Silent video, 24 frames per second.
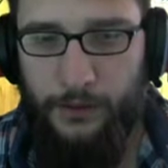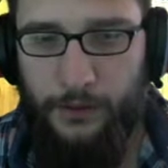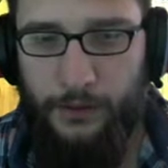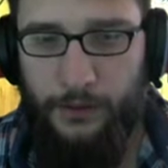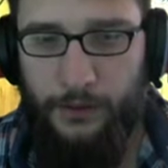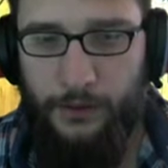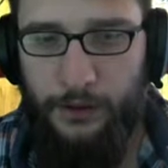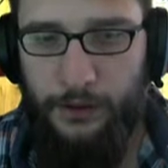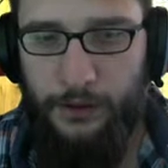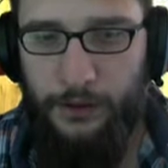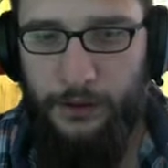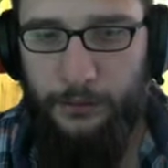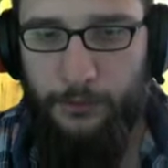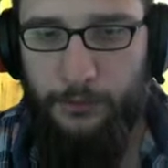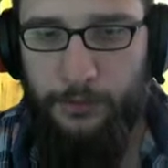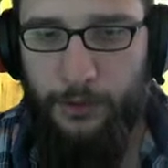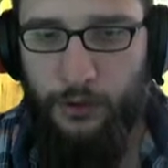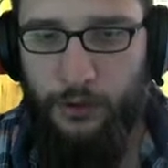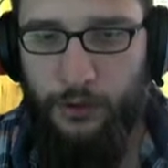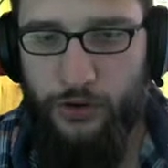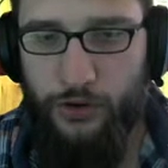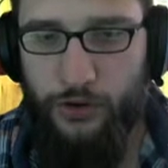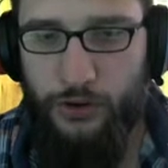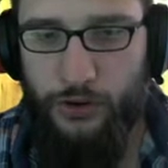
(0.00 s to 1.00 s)
healing
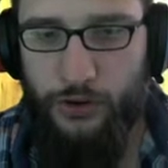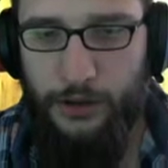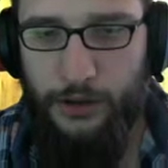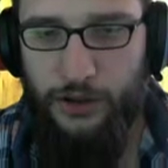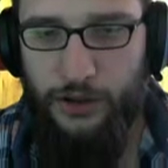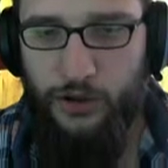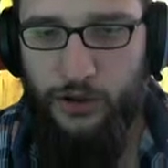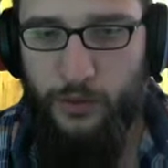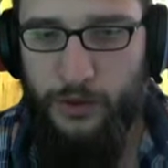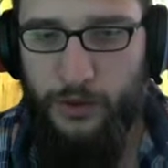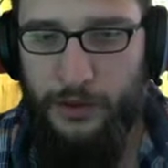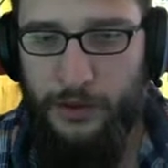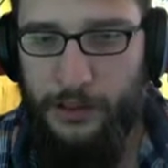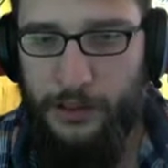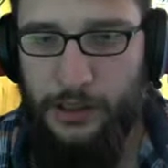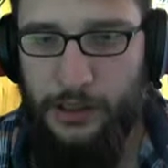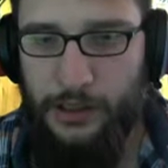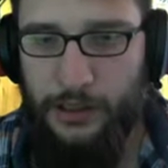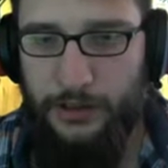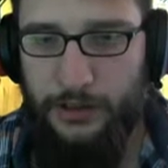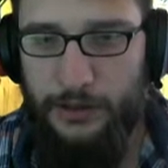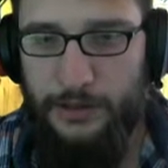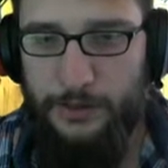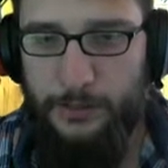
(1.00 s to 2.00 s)
potion actually
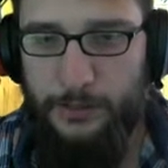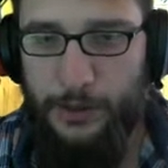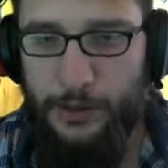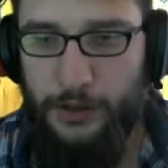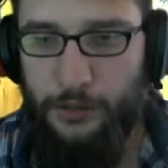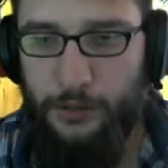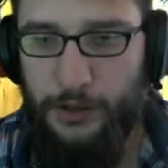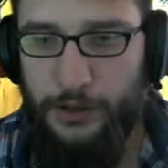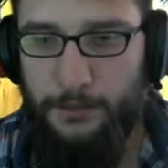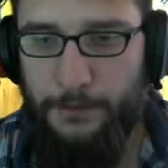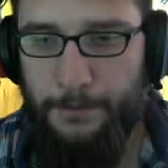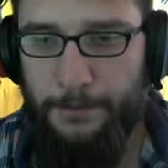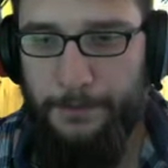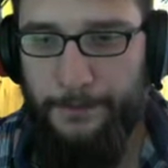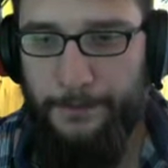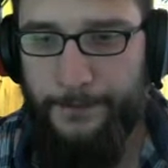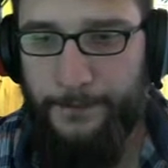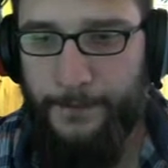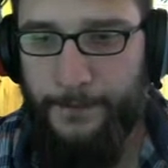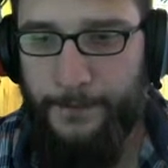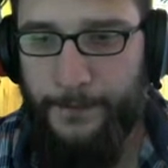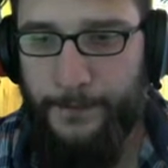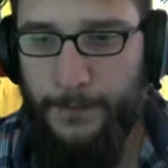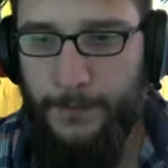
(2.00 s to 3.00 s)
heals, but well.
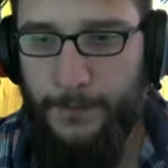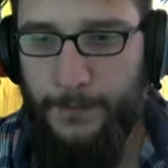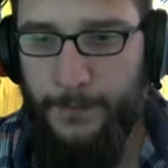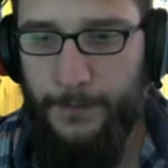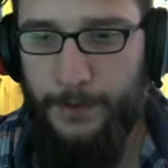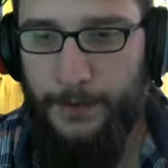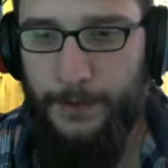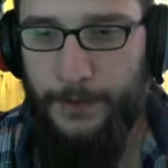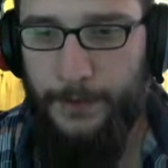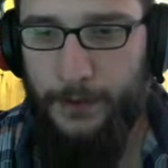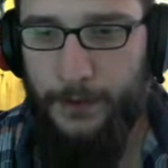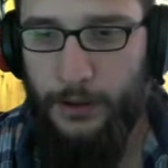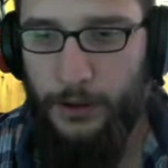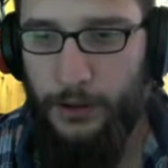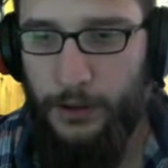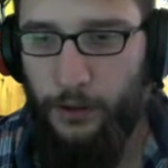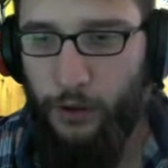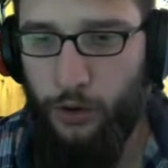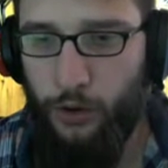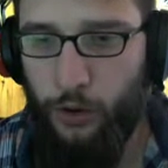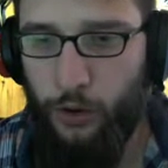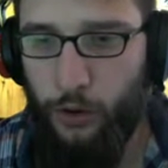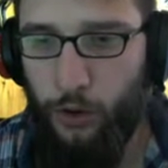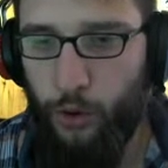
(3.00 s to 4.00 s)

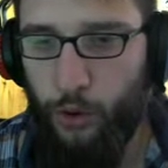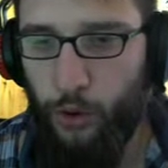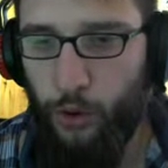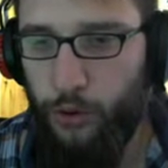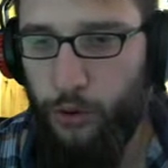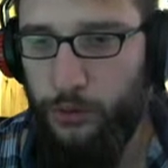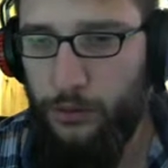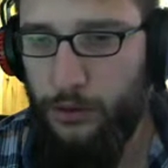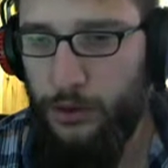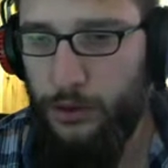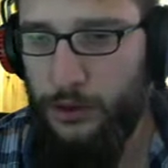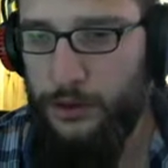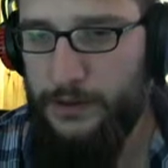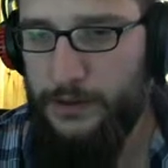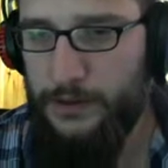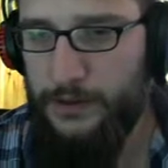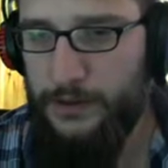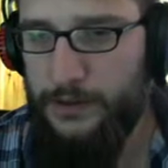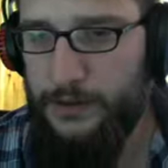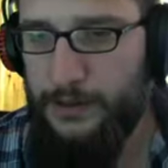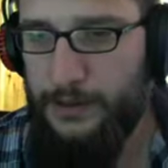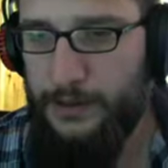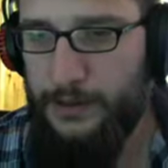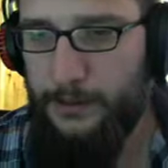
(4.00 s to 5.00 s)
No, not the
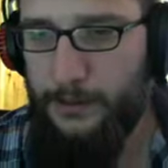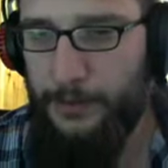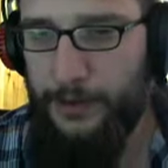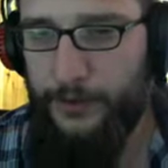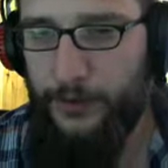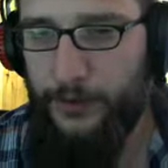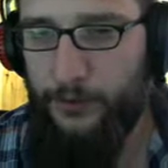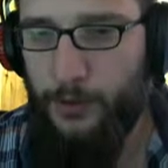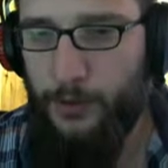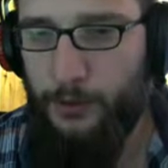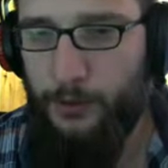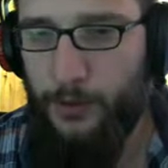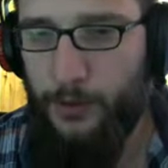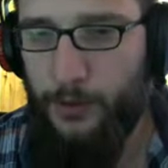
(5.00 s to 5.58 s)
cellar maximum.